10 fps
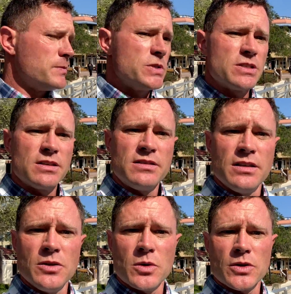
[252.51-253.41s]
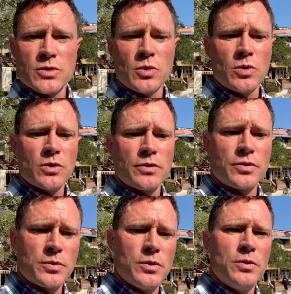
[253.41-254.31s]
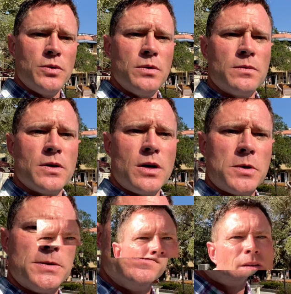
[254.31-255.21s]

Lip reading: just continue our tour through the harbor.